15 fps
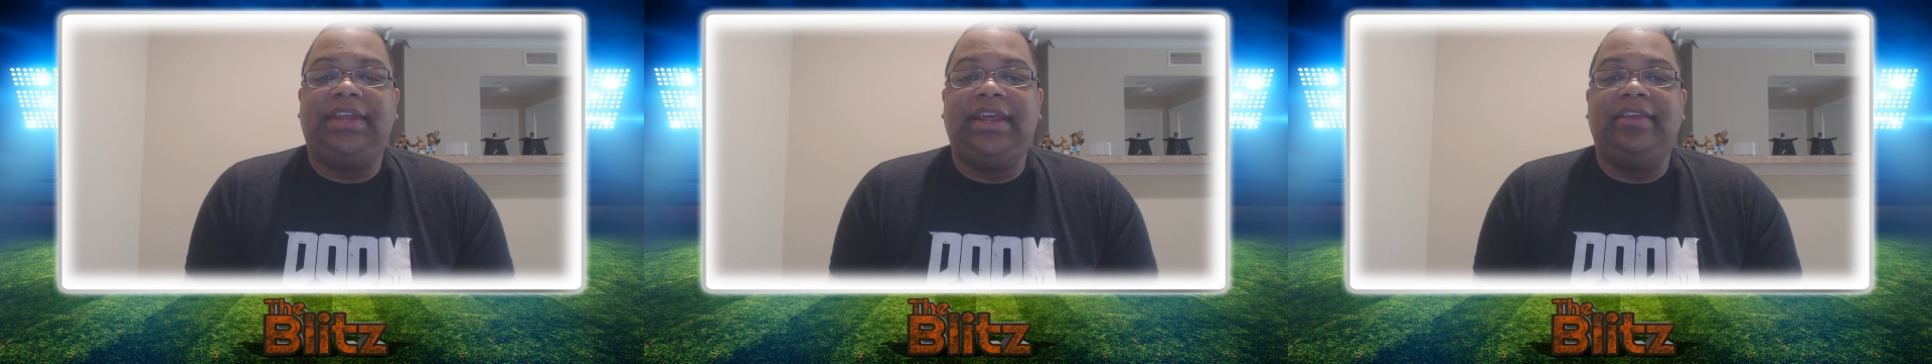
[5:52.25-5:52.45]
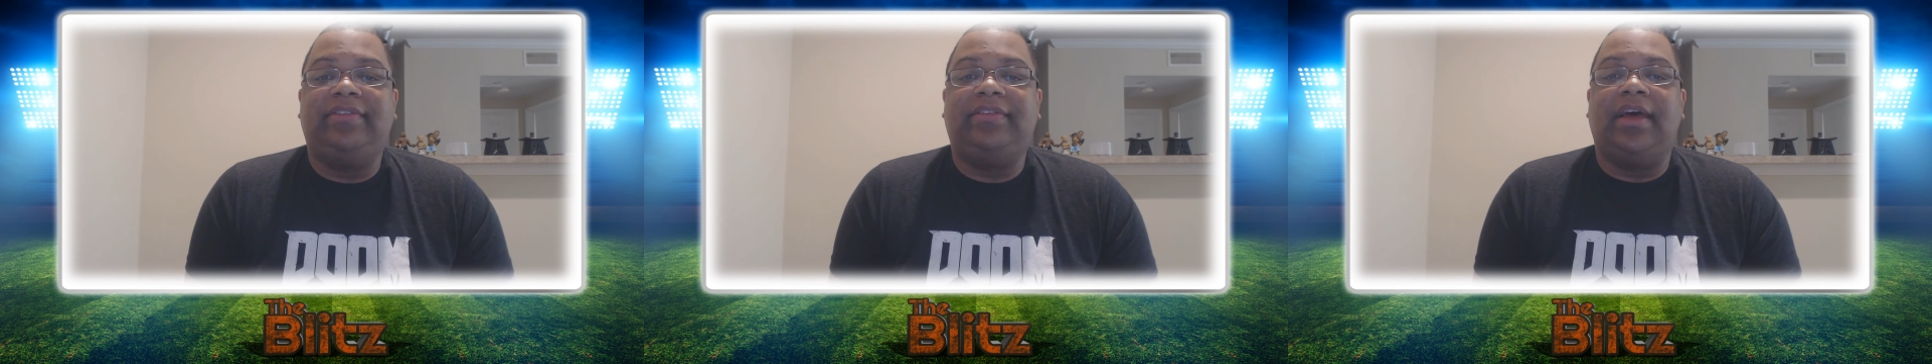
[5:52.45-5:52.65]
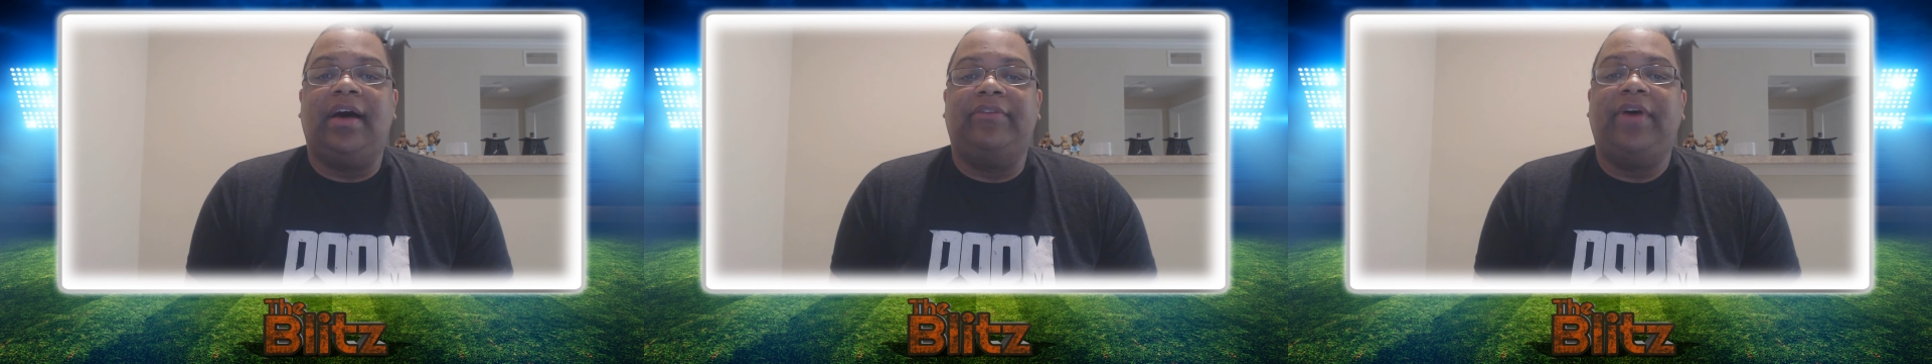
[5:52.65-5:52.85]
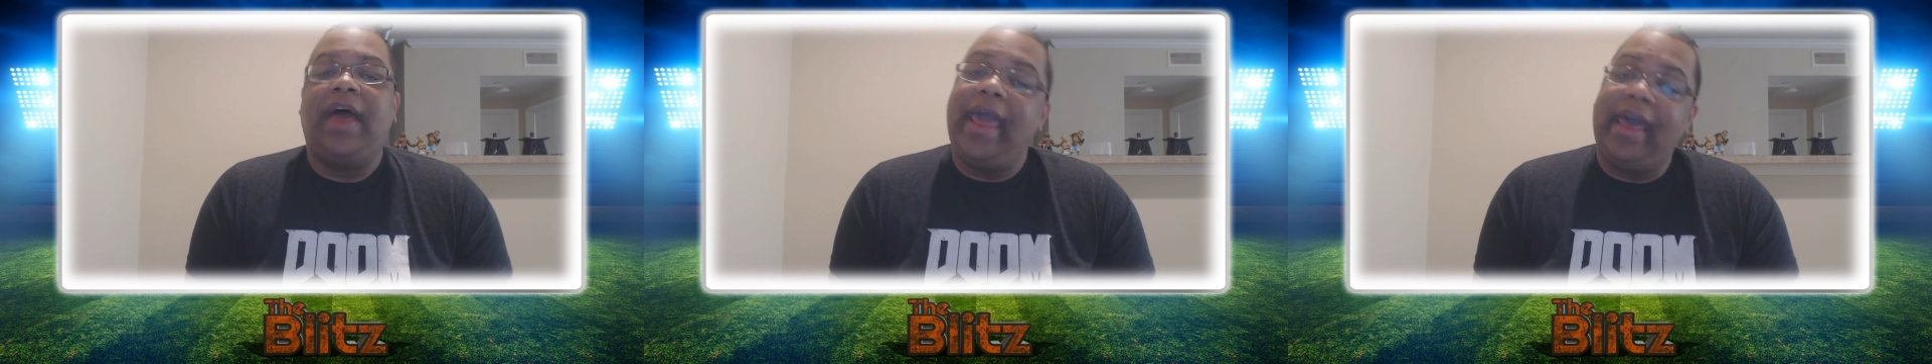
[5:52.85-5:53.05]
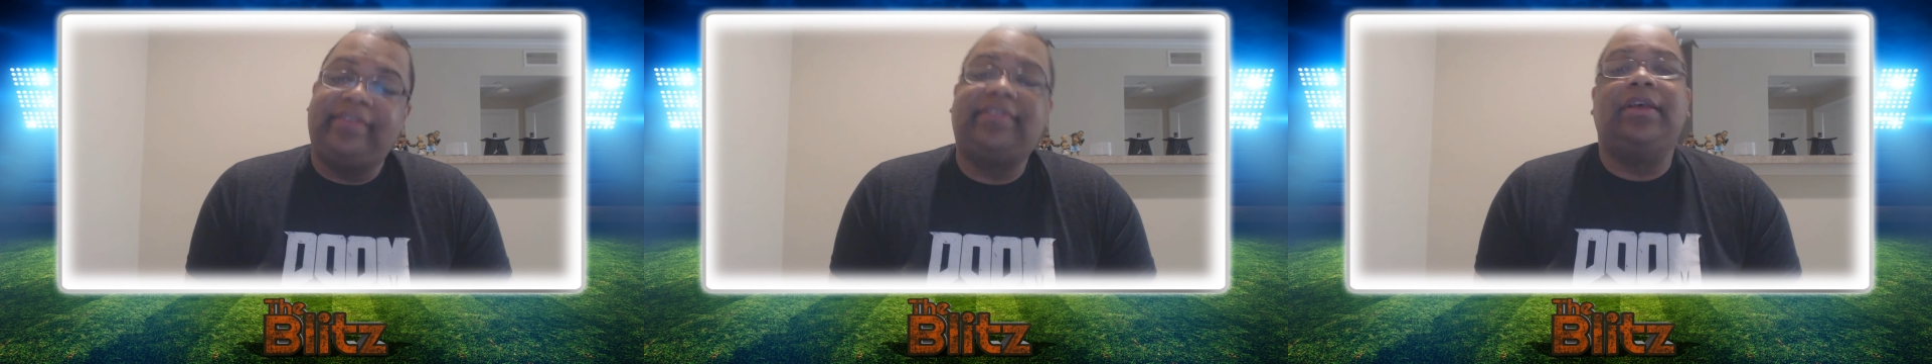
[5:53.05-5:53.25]

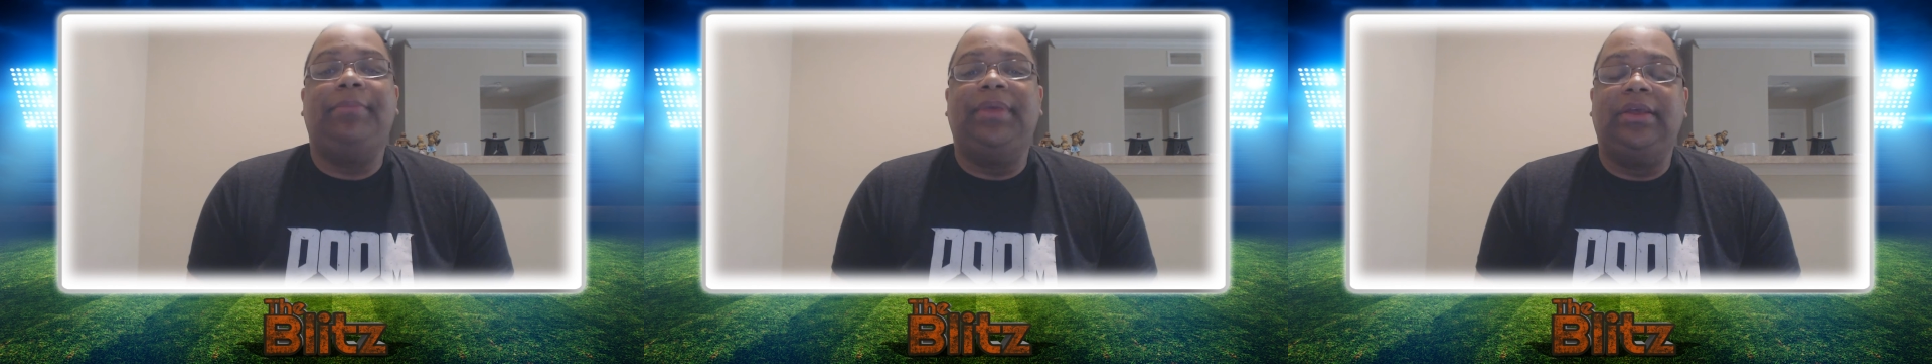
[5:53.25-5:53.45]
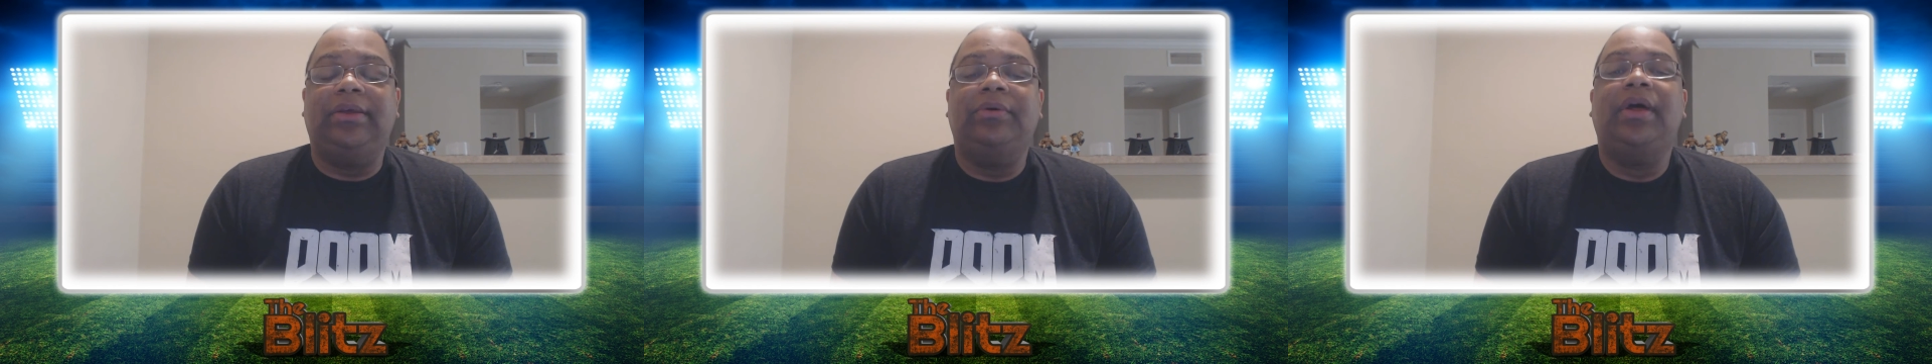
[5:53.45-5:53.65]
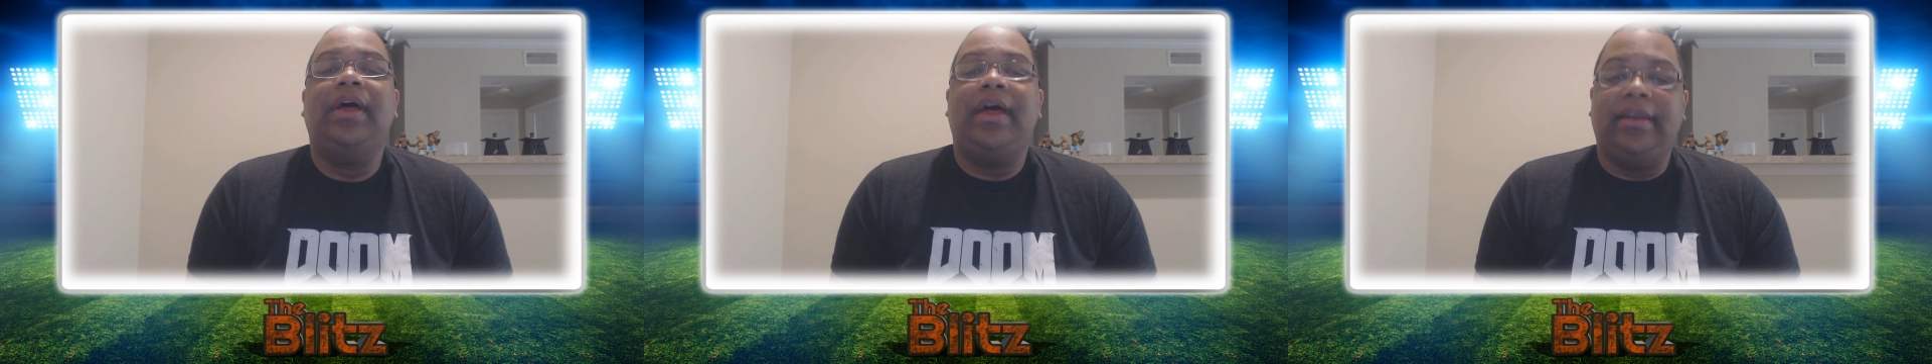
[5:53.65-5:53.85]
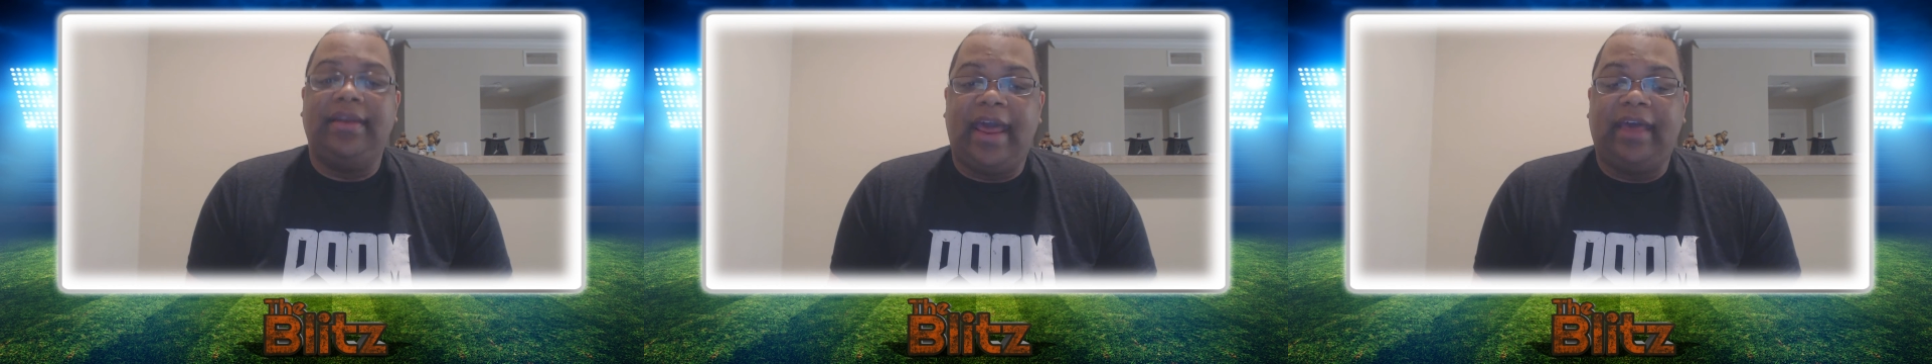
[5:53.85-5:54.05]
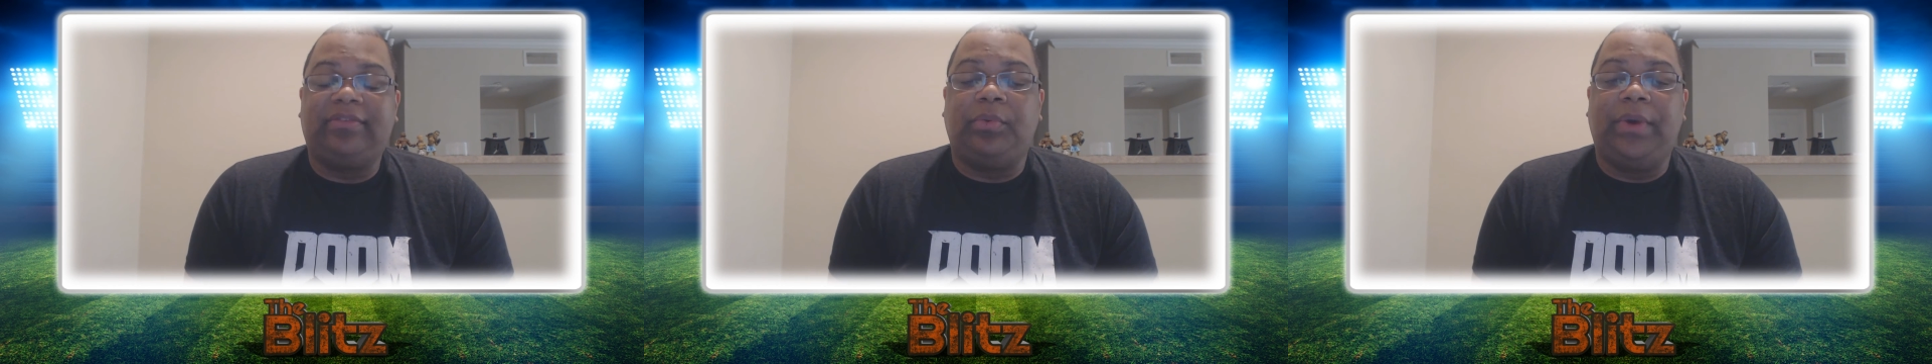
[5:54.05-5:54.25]
of SMU
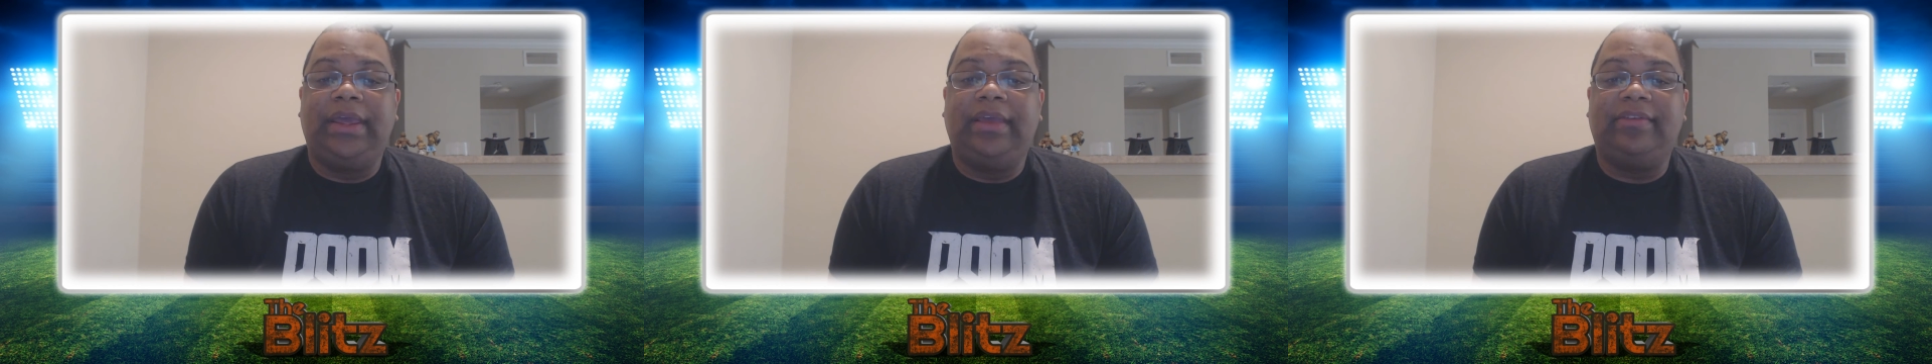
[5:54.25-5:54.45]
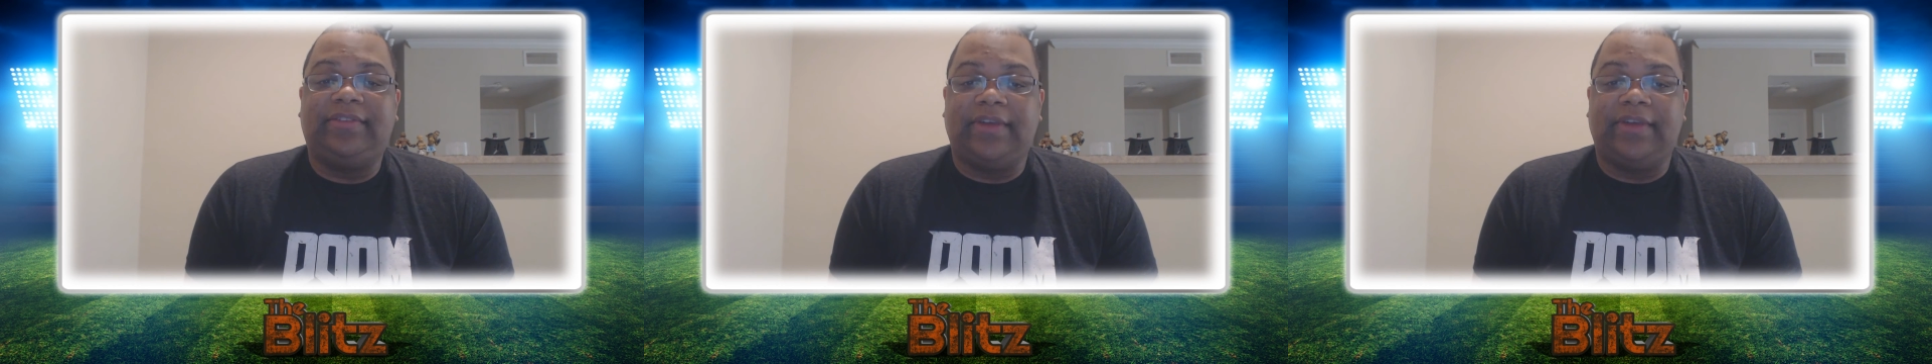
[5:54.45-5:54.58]
next week.